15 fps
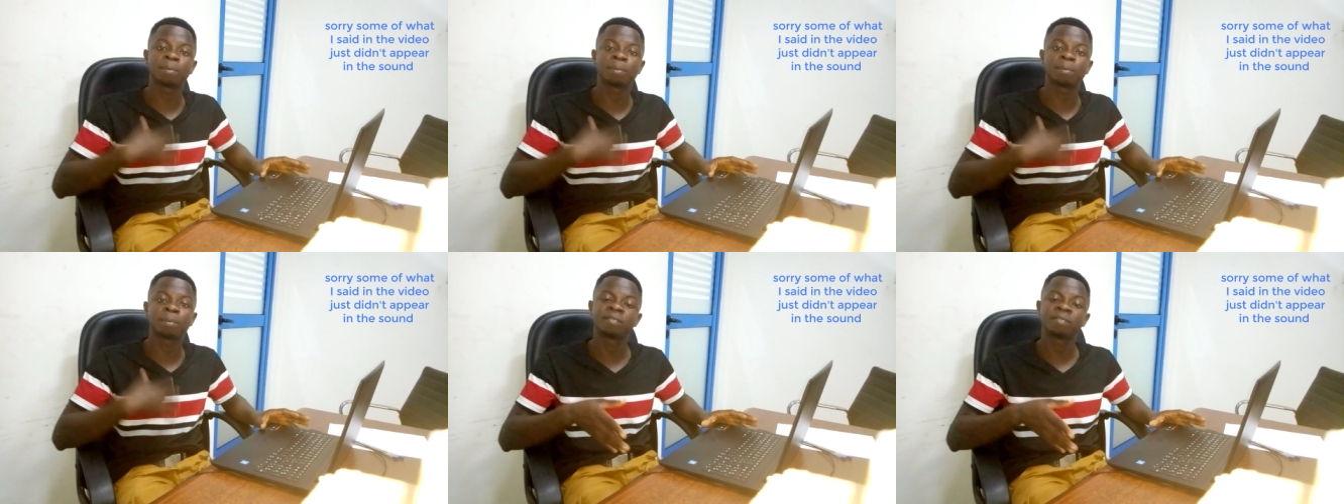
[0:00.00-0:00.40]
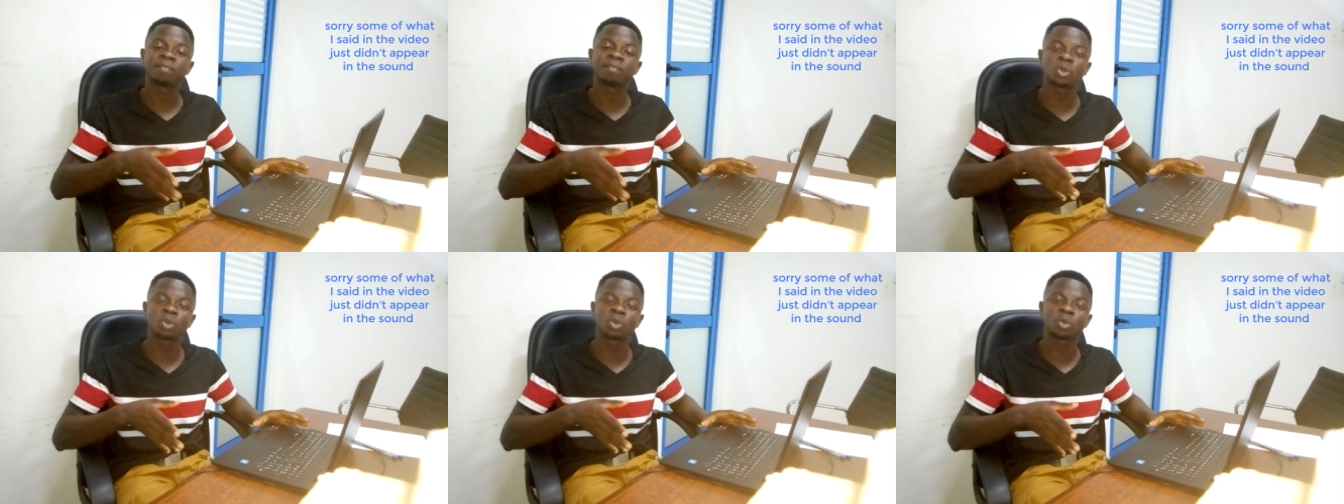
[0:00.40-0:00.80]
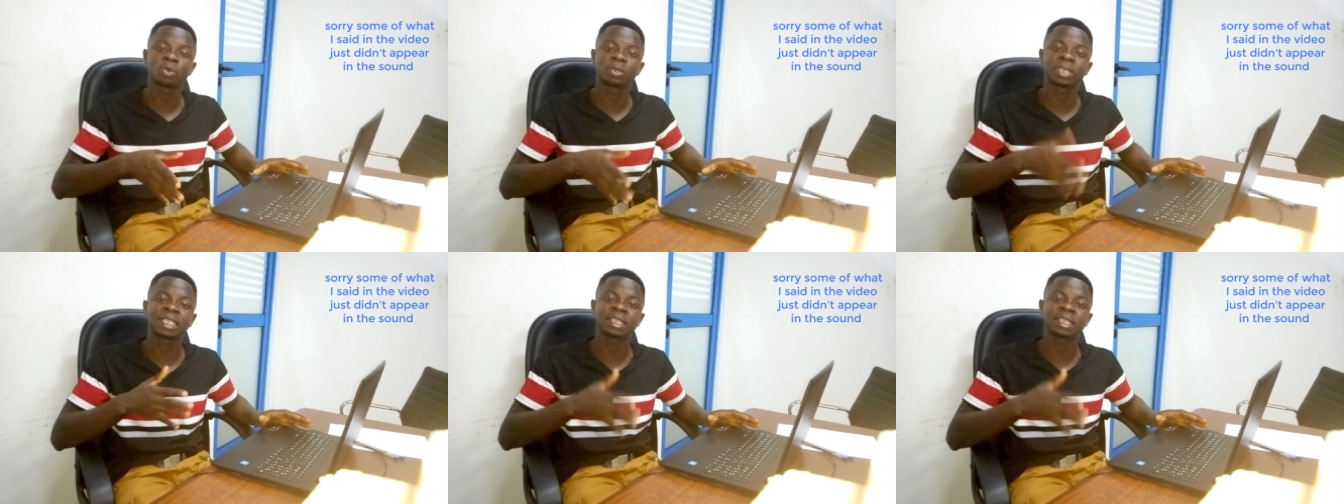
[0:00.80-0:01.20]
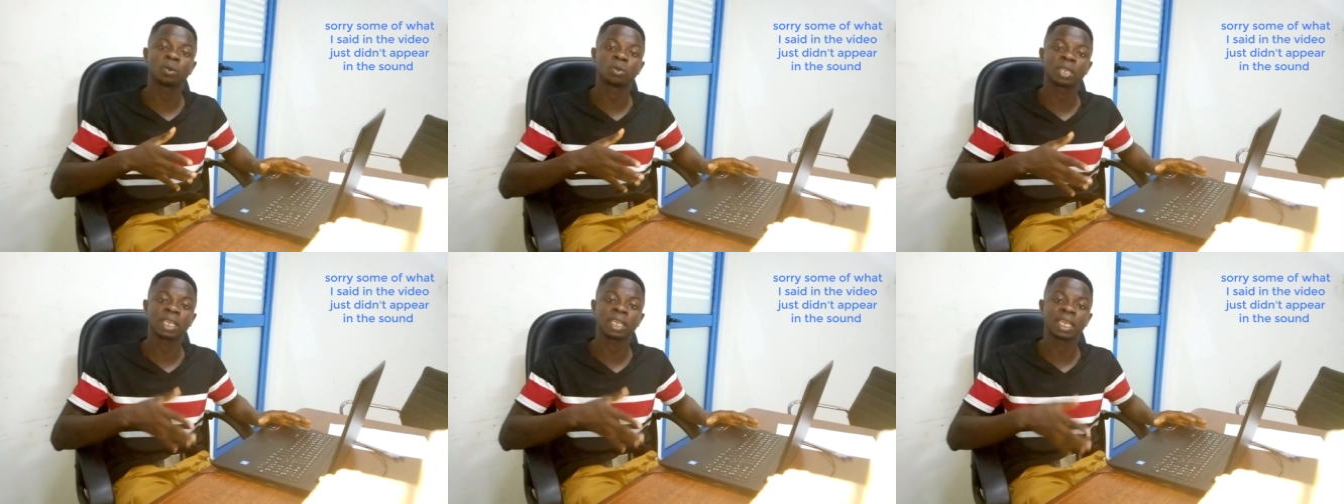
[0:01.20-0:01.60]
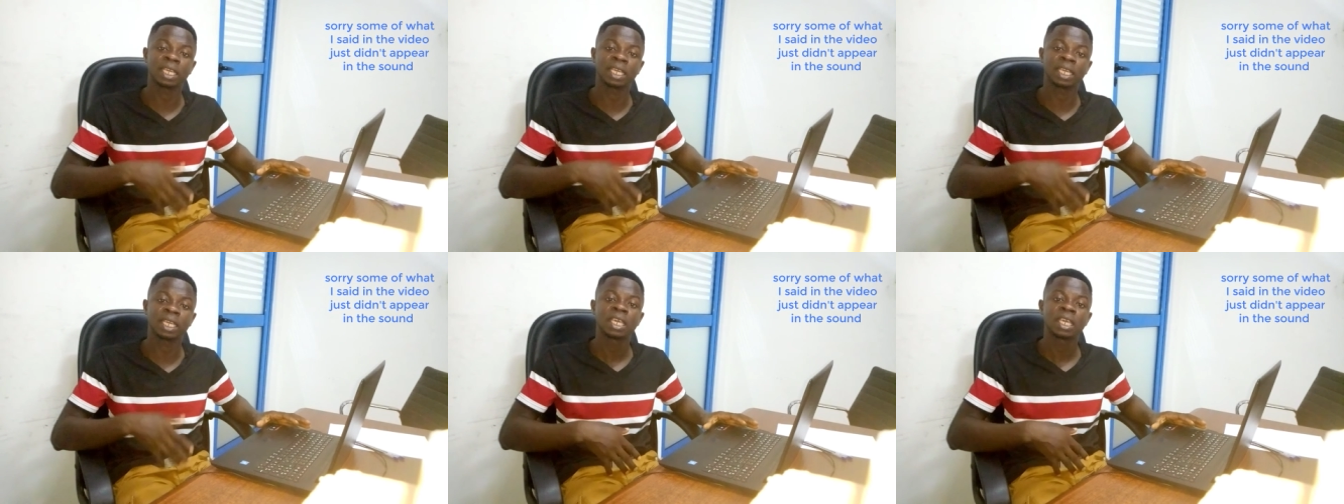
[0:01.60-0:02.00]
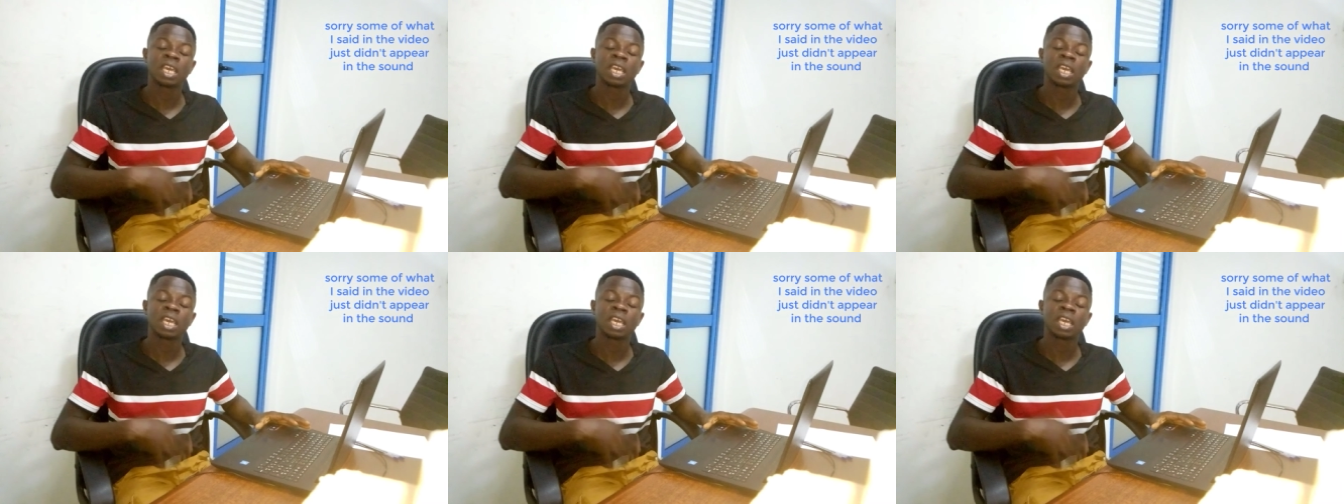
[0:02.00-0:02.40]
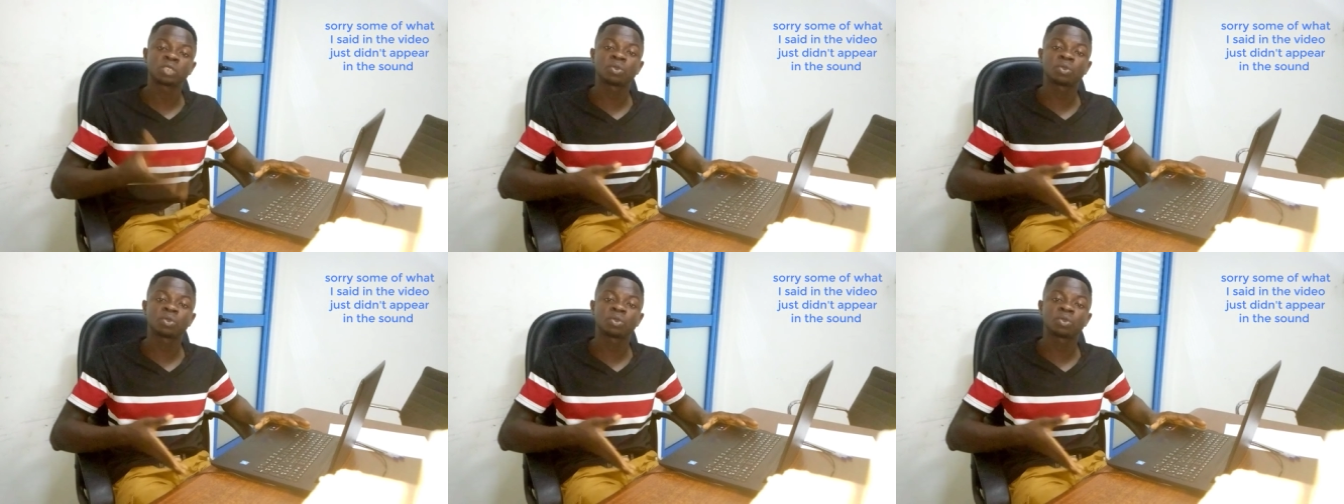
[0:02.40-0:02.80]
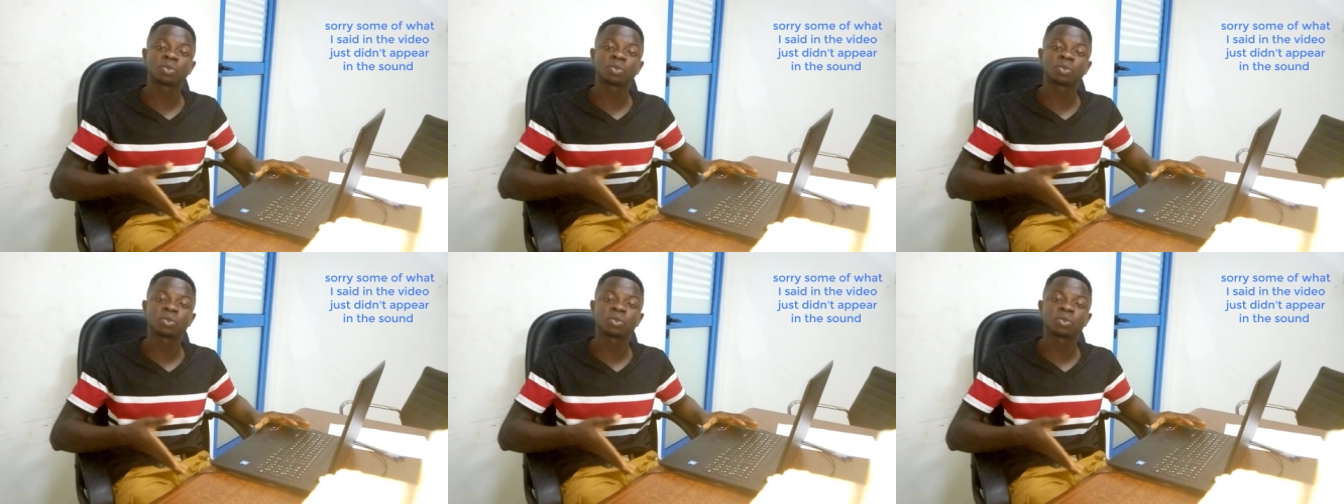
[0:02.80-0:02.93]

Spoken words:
Right now, if anybody at all grow up on